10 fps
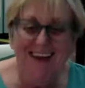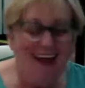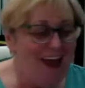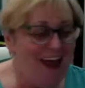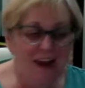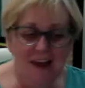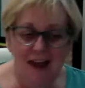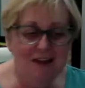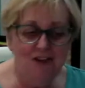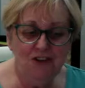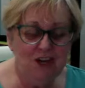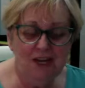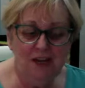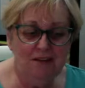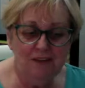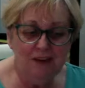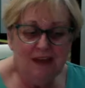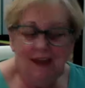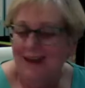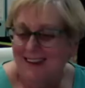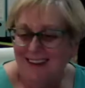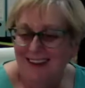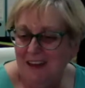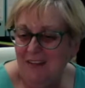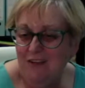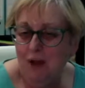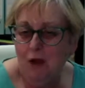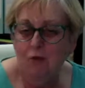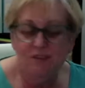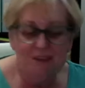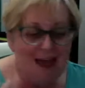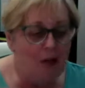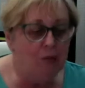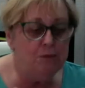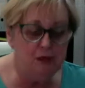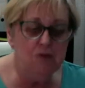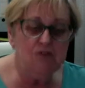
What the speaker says: any energy that he can give you to help you,